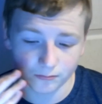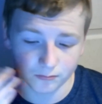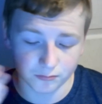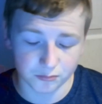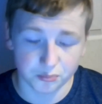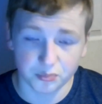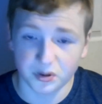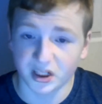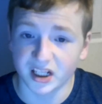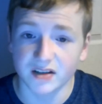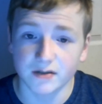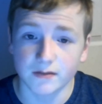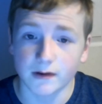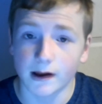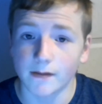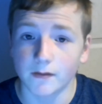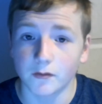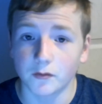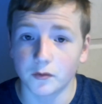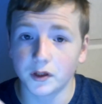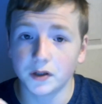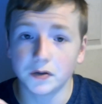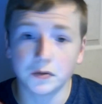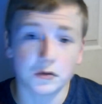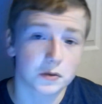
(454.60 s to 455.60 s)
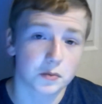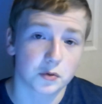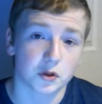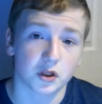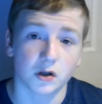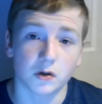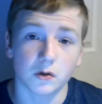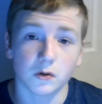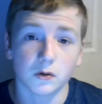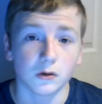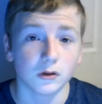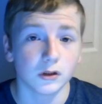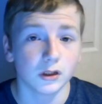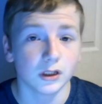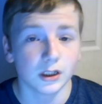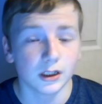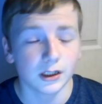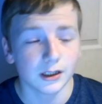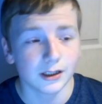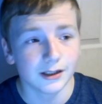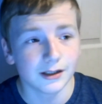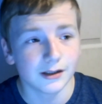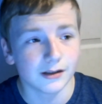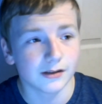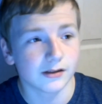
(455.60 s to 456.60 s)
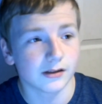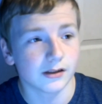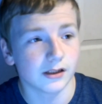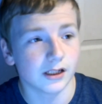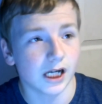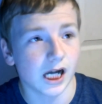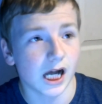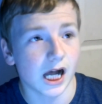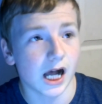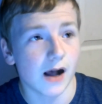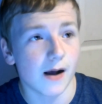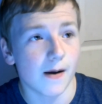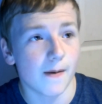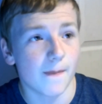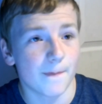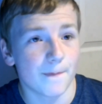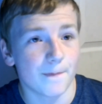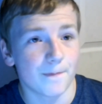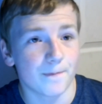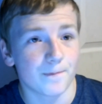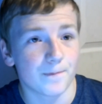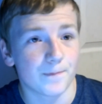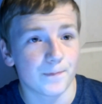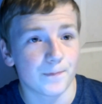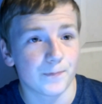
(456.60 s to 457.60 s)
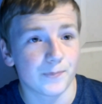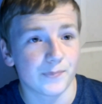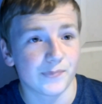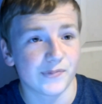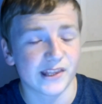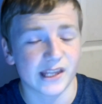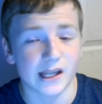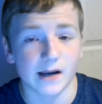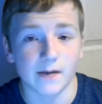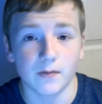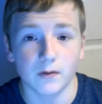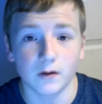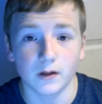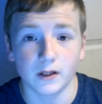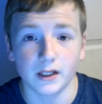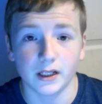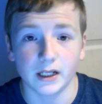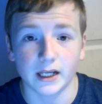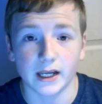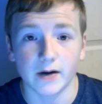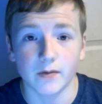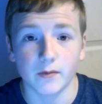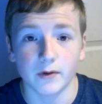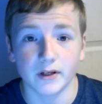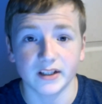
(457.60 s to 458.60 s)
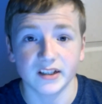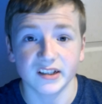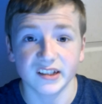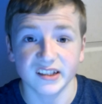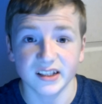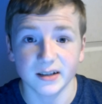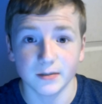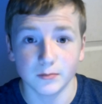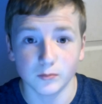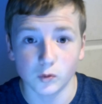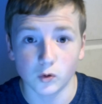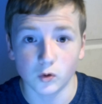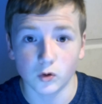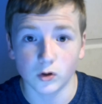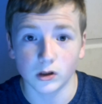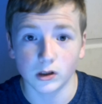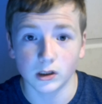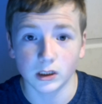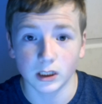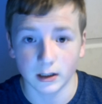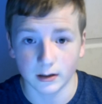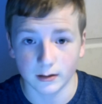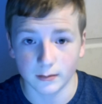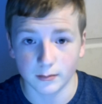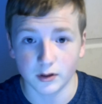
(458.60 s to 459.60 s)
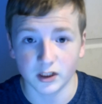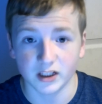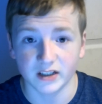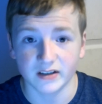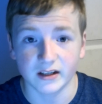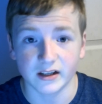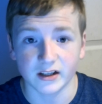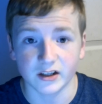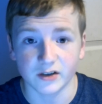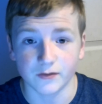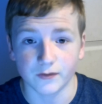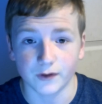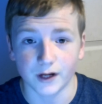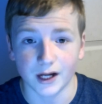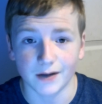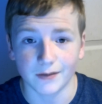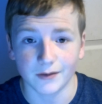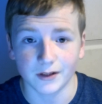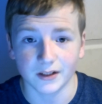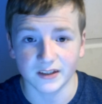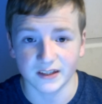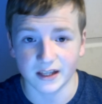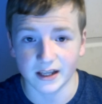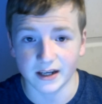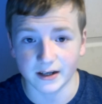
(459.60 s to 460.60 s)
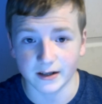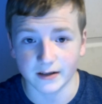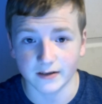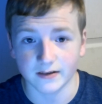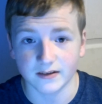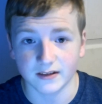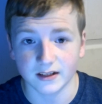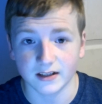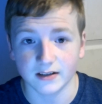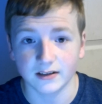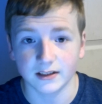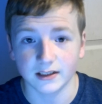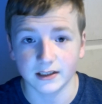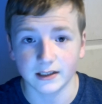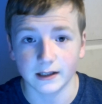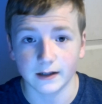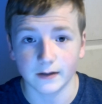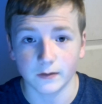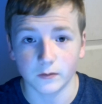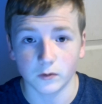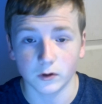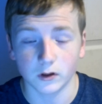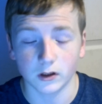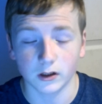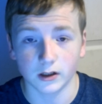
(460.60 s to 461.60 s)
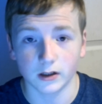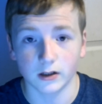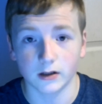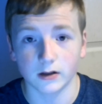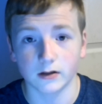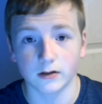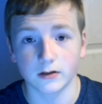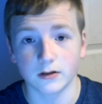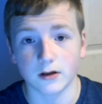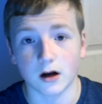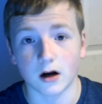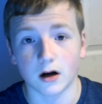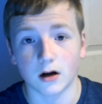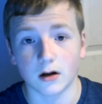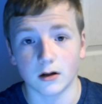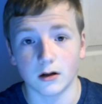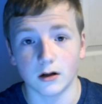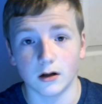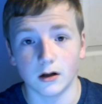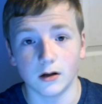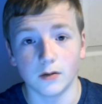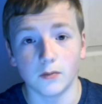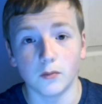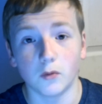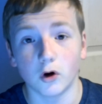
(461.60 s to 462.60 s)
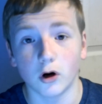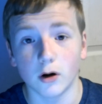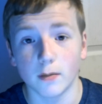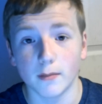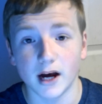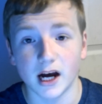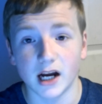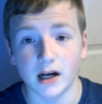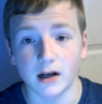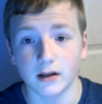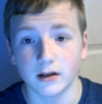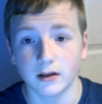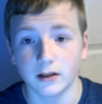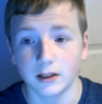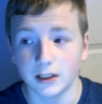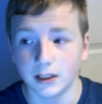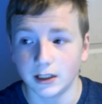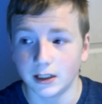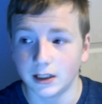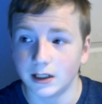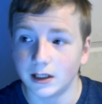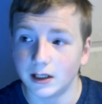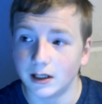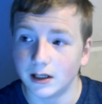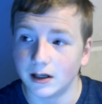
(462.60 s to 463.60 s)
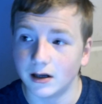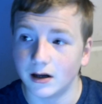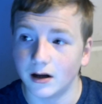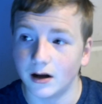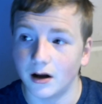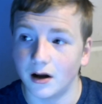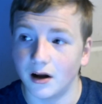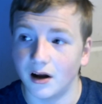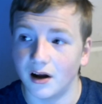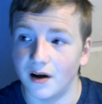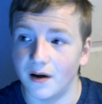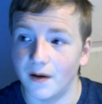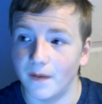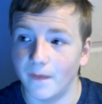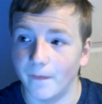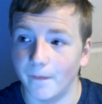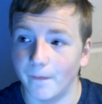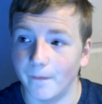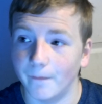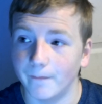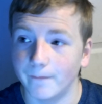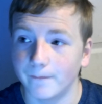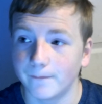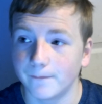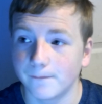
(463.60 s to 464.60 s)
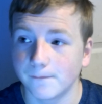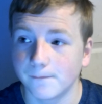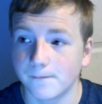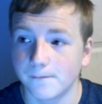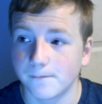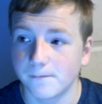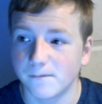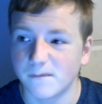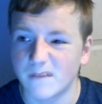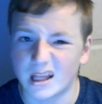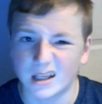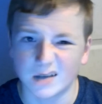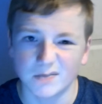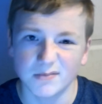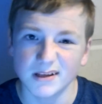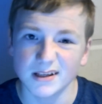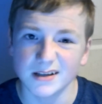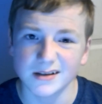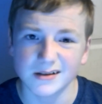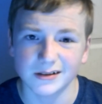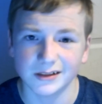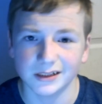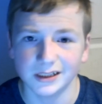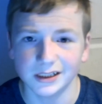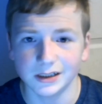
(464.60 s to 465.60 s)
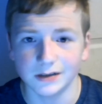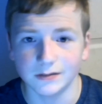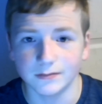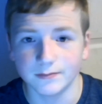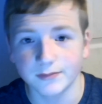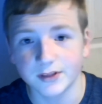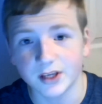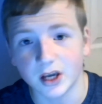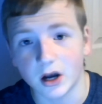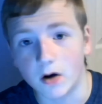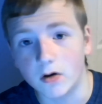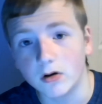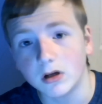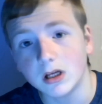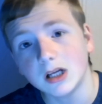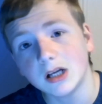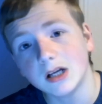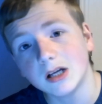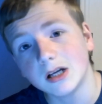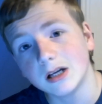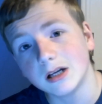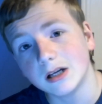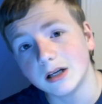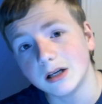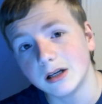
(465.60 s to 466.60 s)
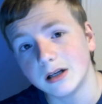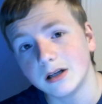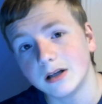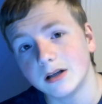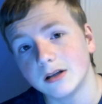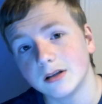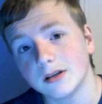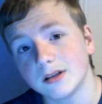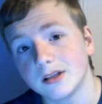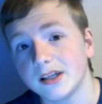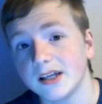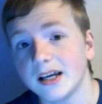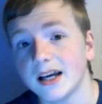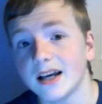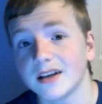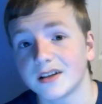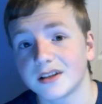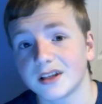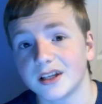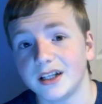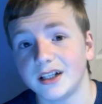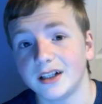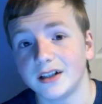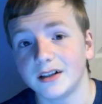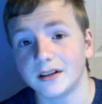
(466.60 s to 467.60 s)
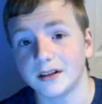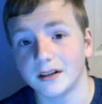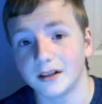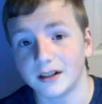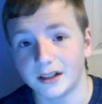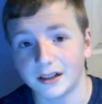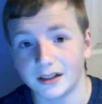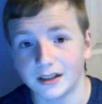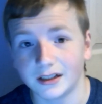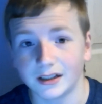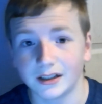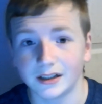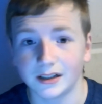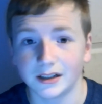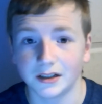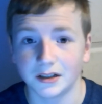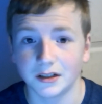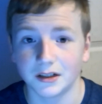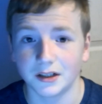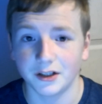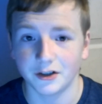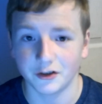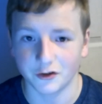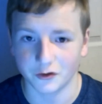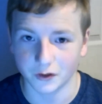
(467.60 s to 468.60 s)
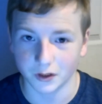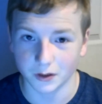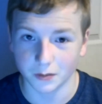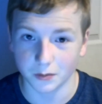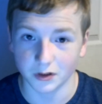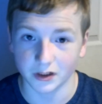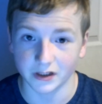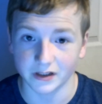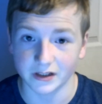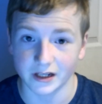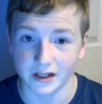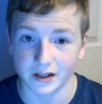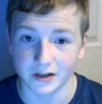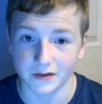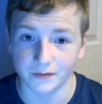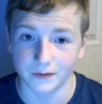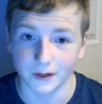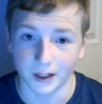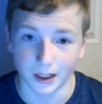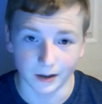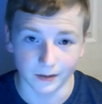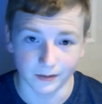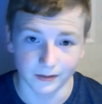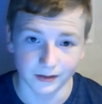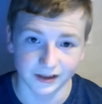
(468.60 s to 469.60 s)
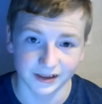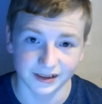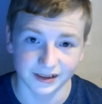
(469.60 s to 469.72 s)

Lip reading: PS5 event was pretty cool. Definitely can't wait to see more of the PlayStation 5, because they did say that they were going to talk more about it. That's basically it. So, see you guys later. Enjoy the PlayStation 5.